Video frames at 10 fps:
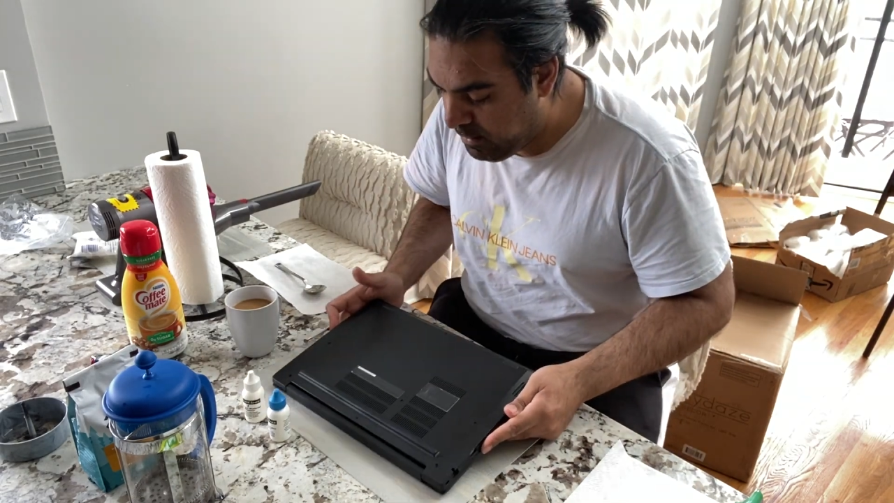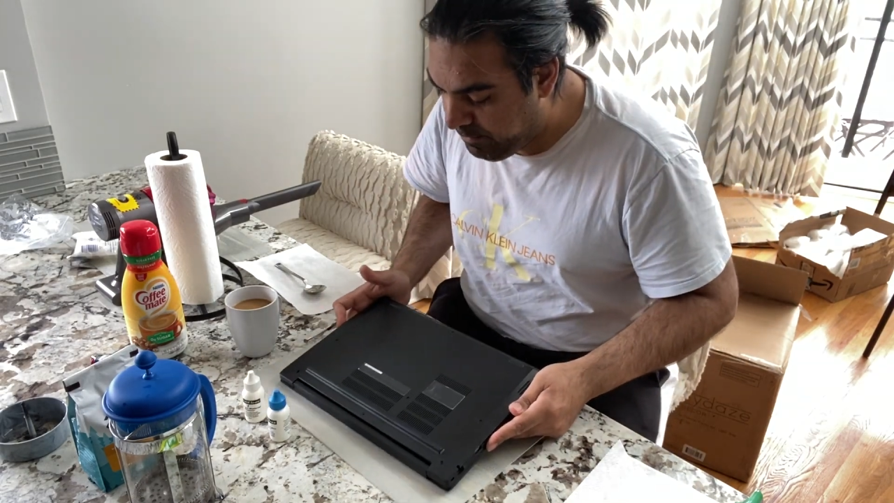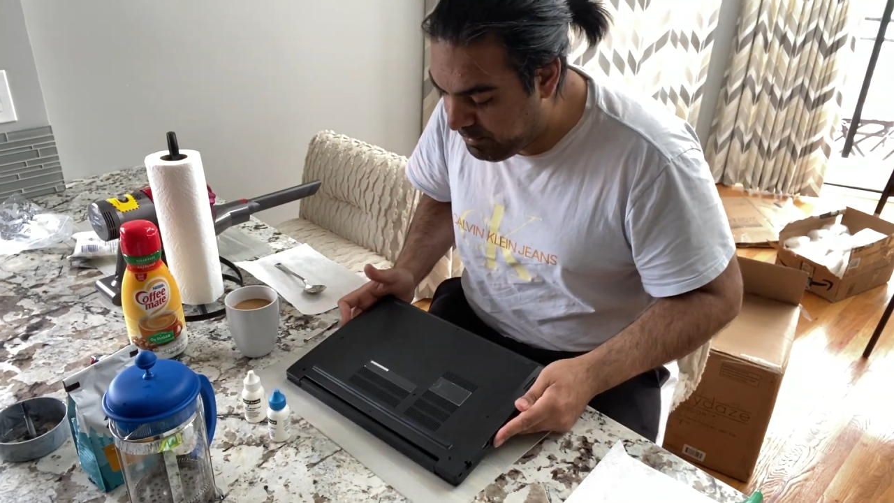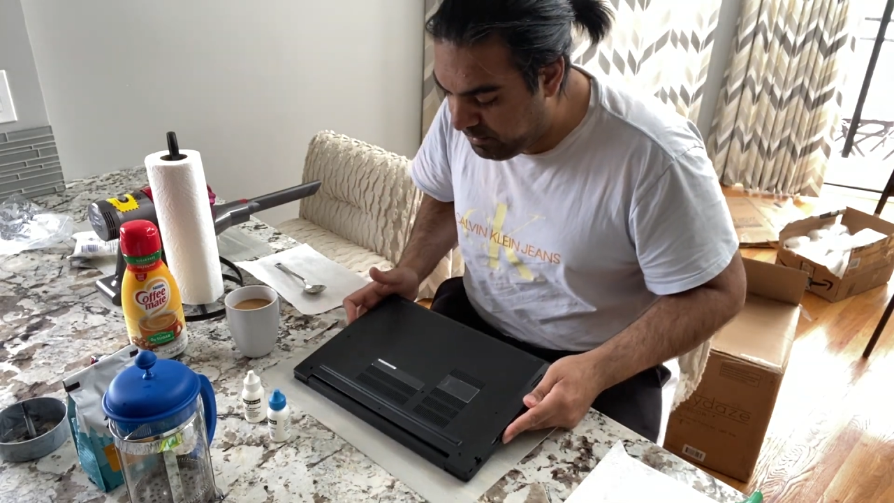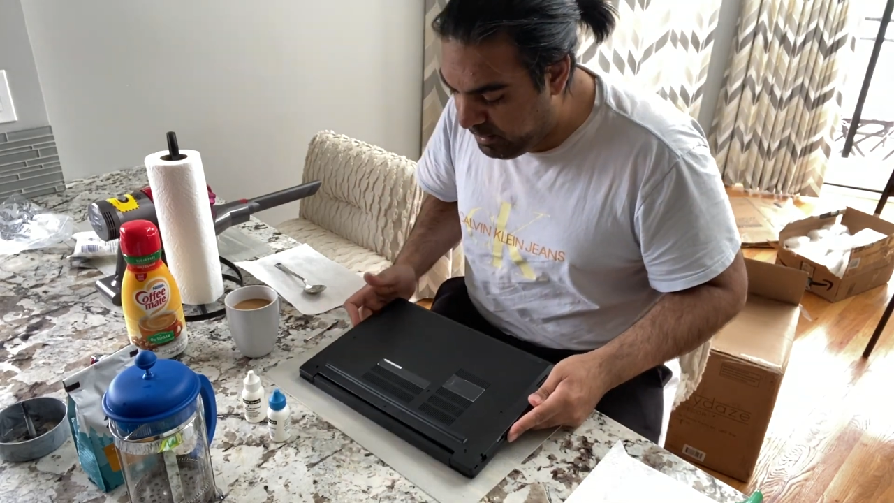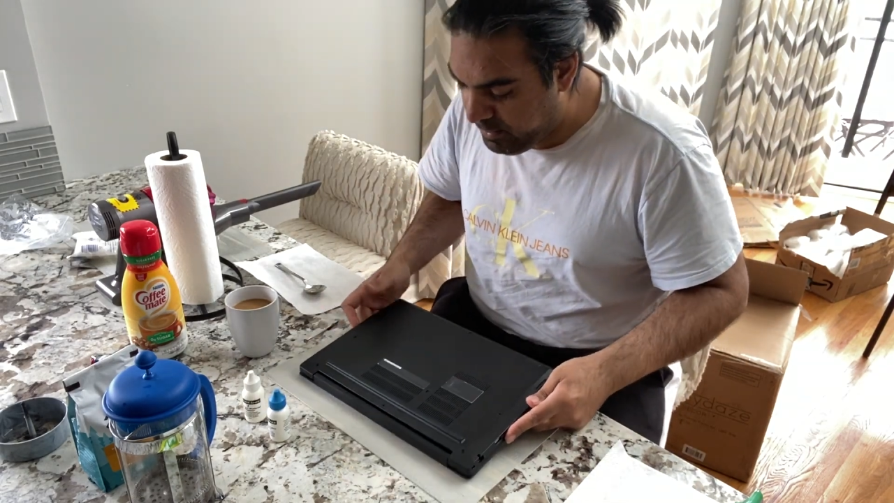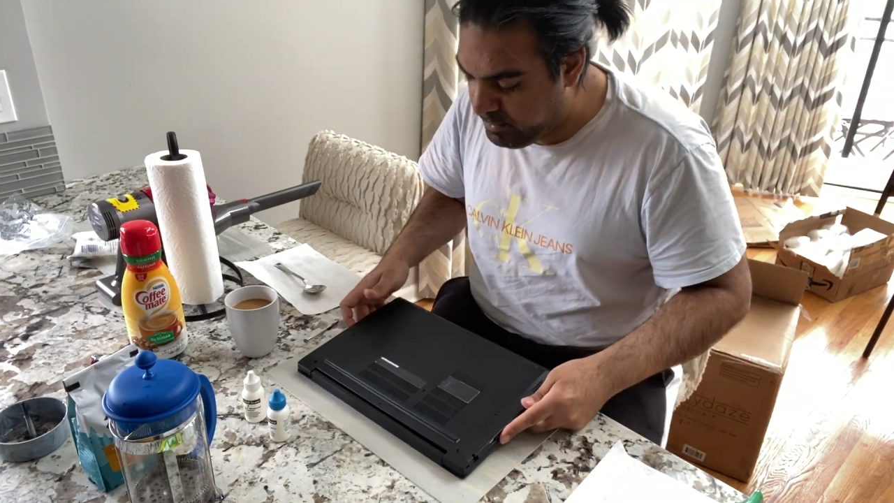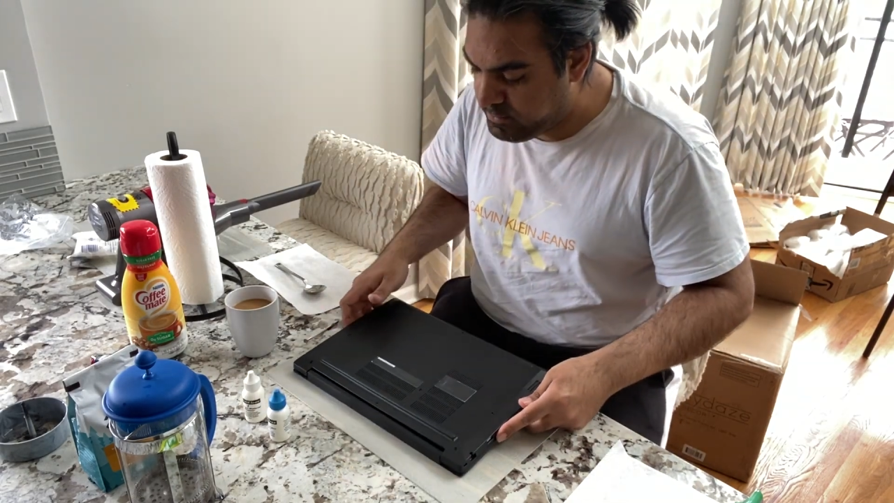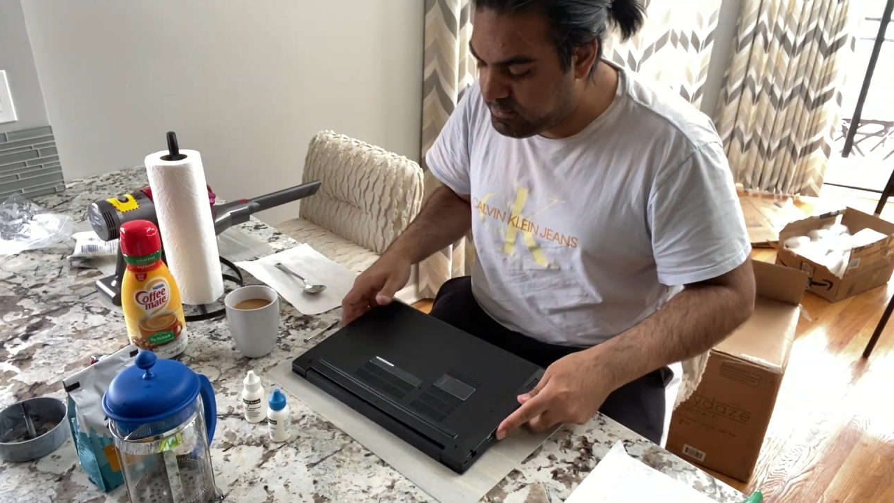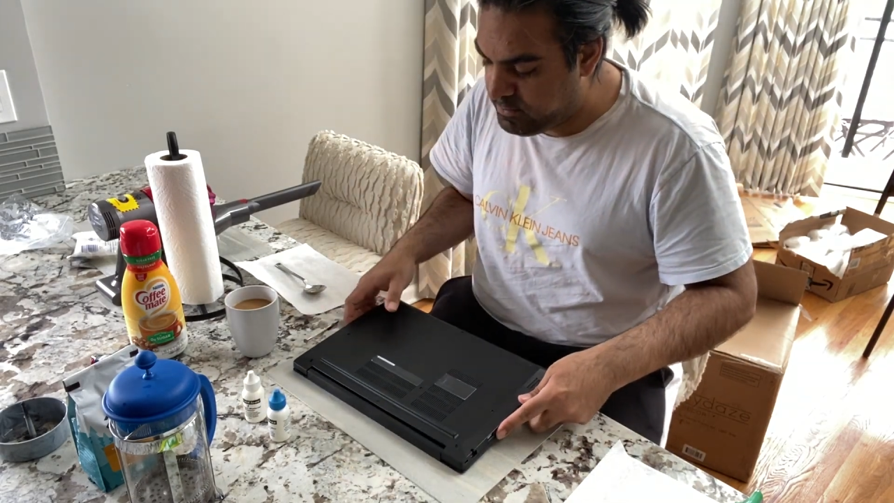But the thing
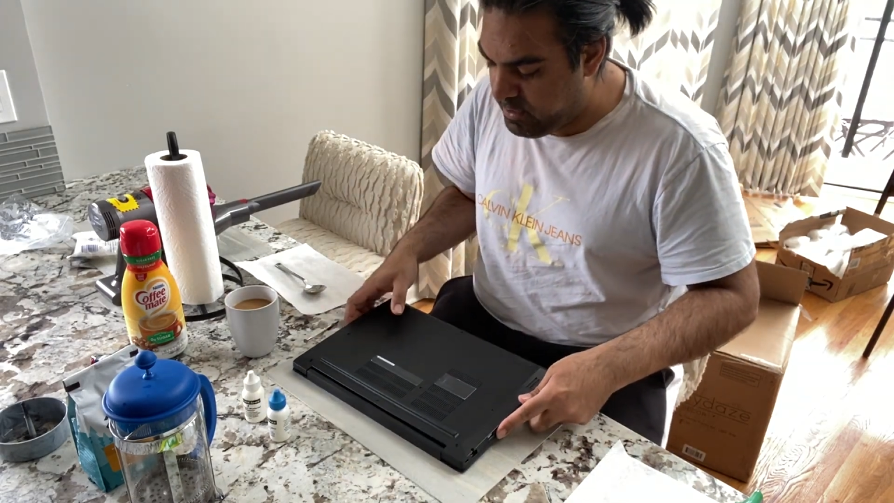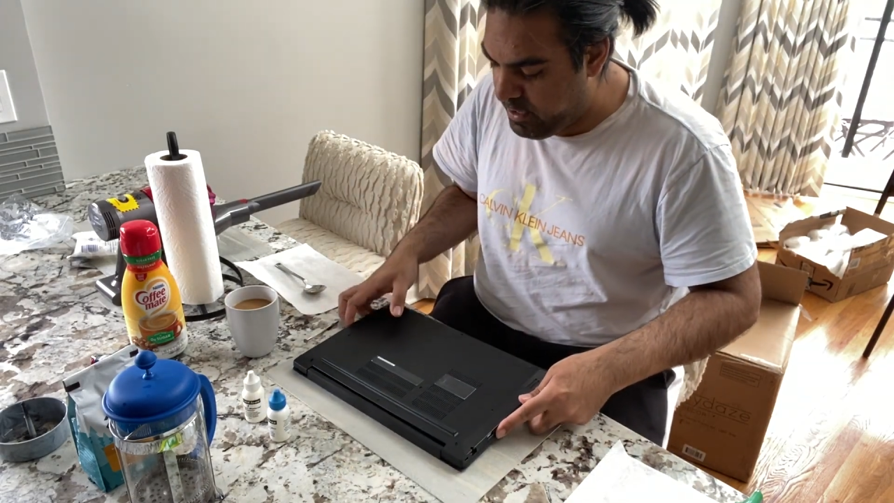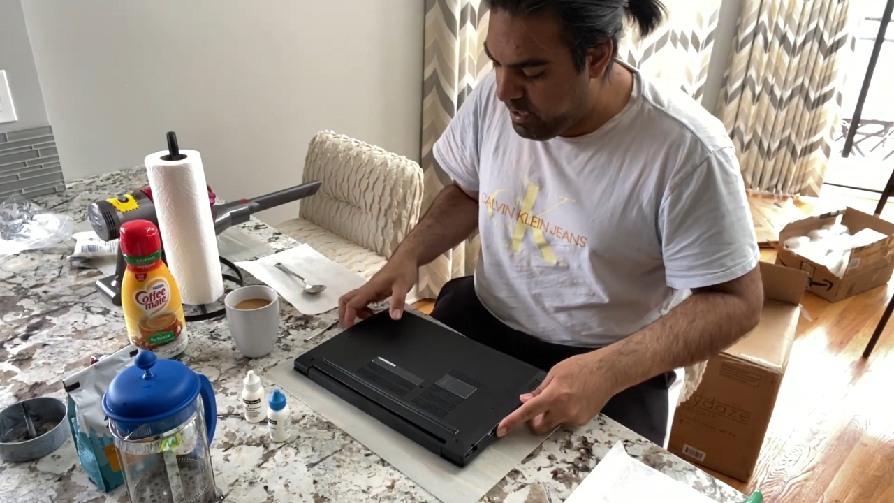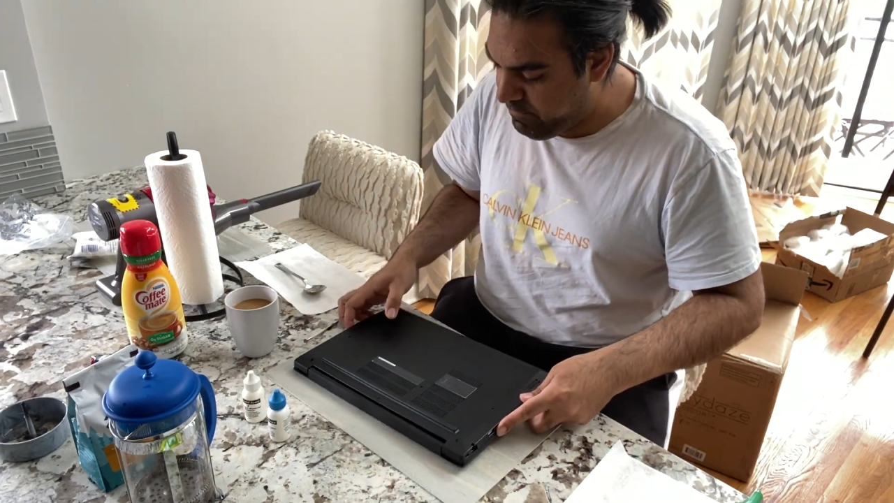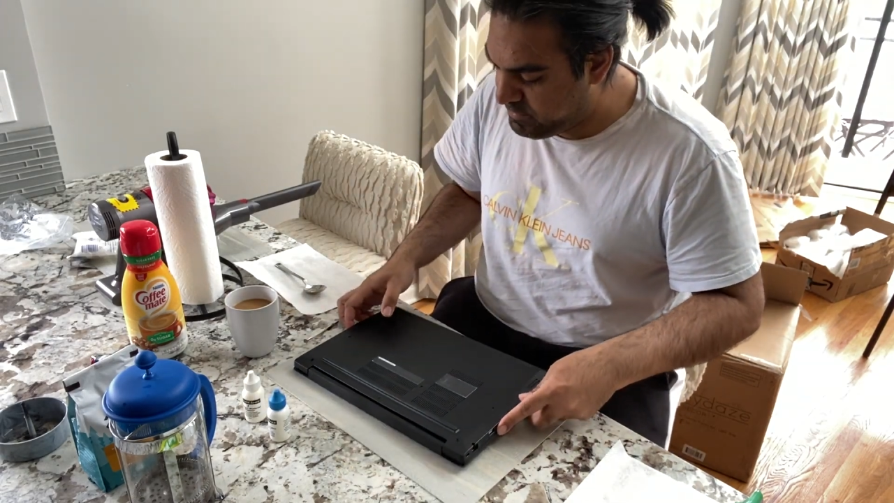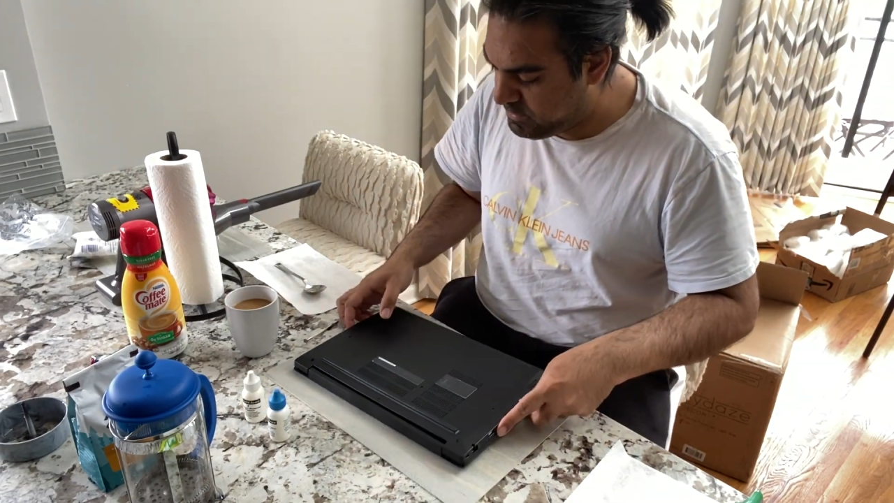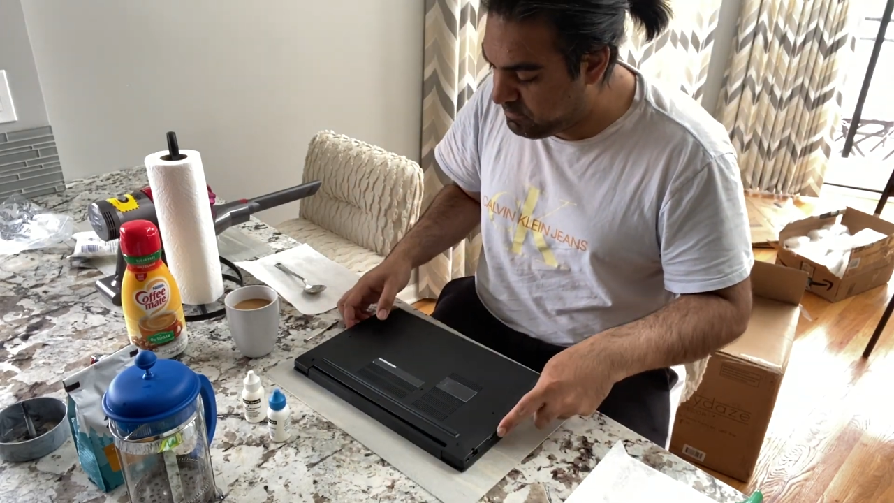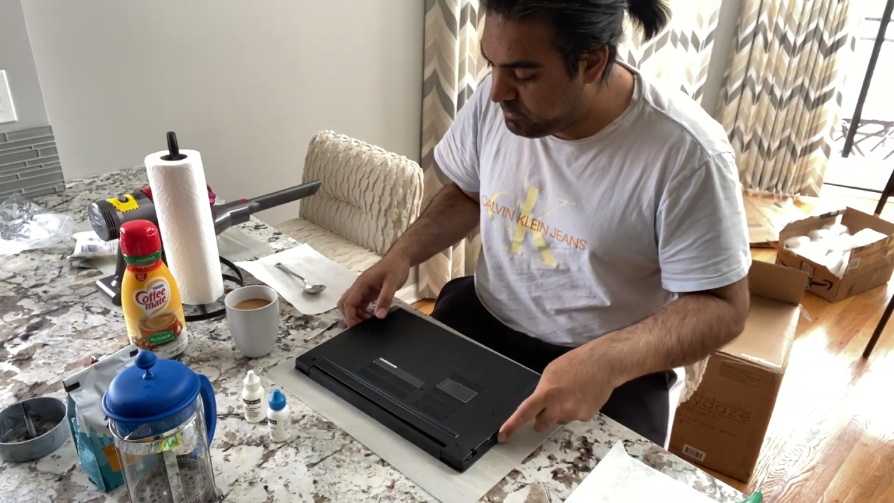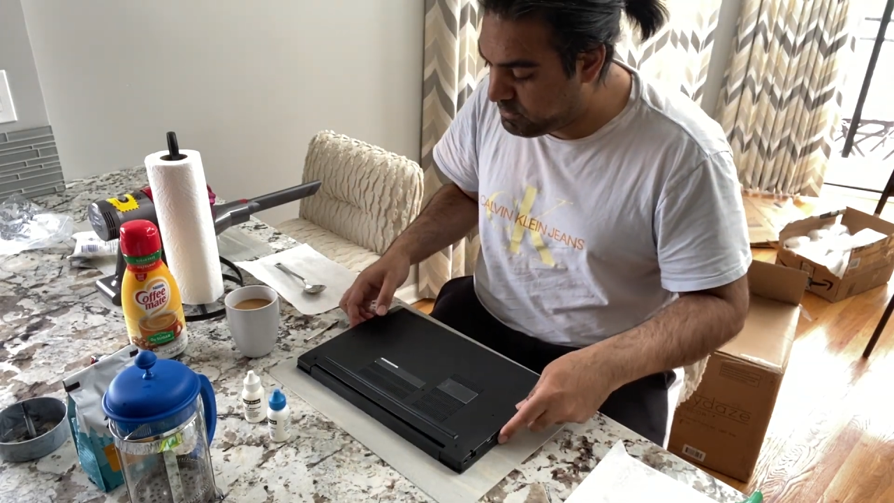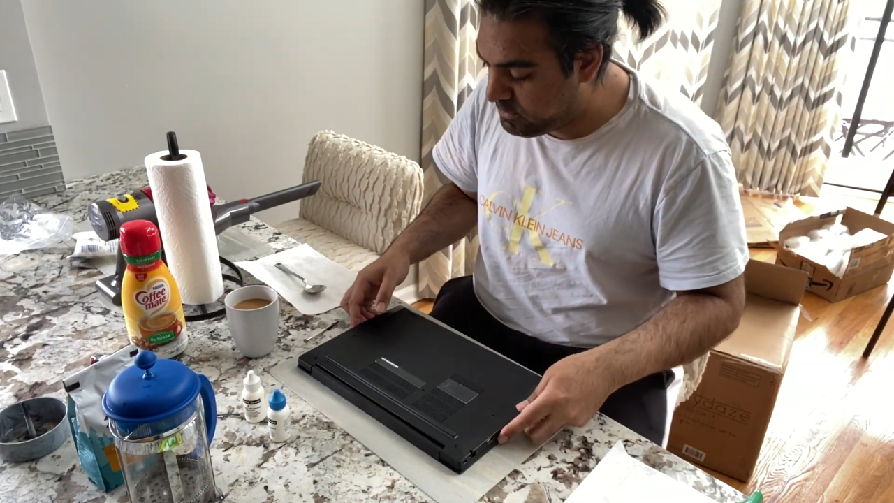is, I have a
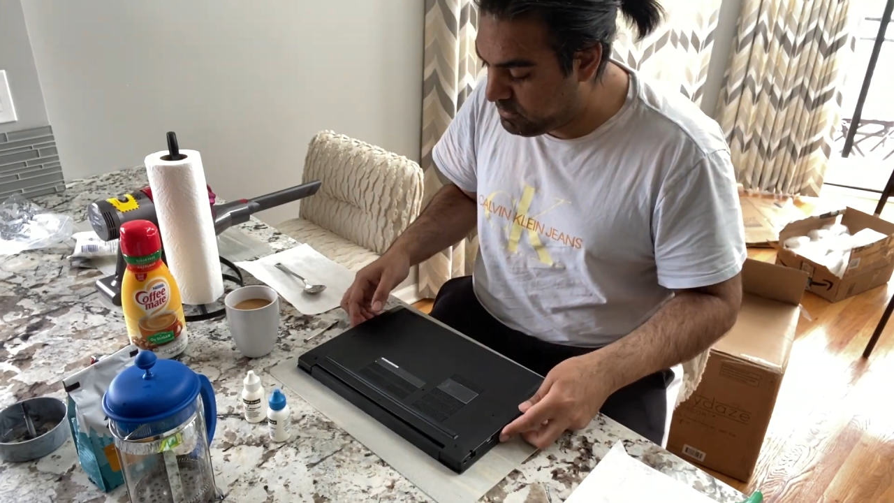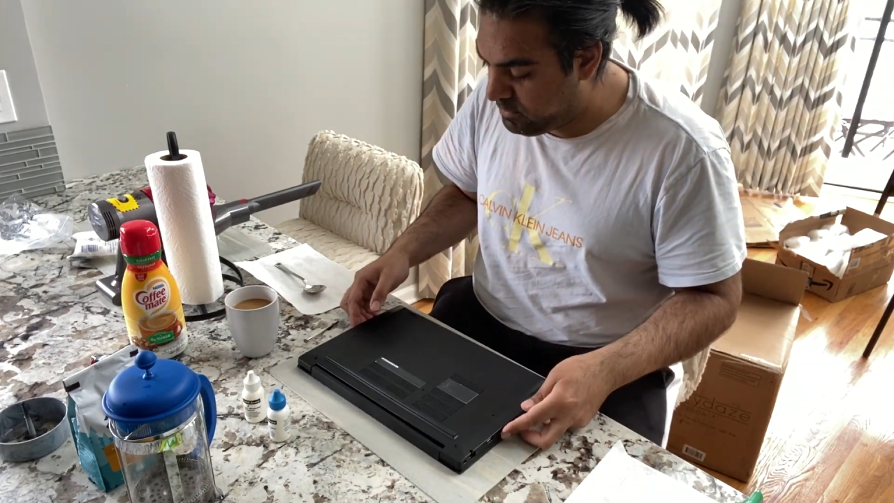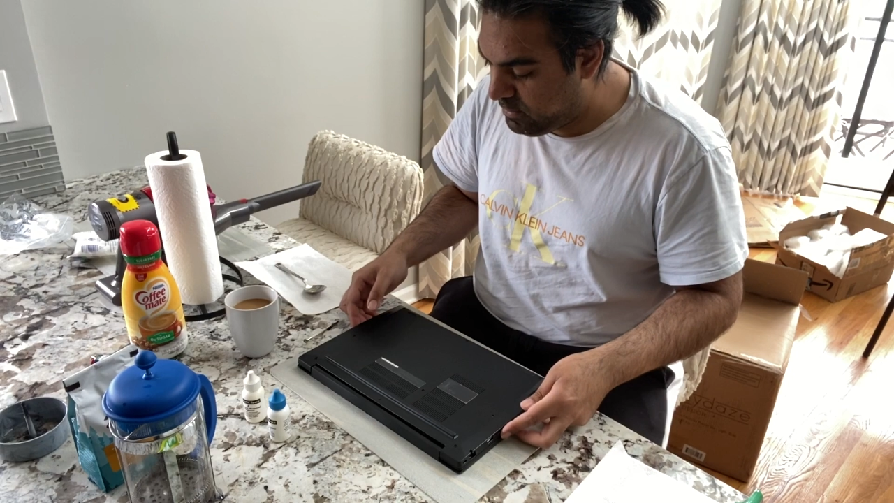suspicion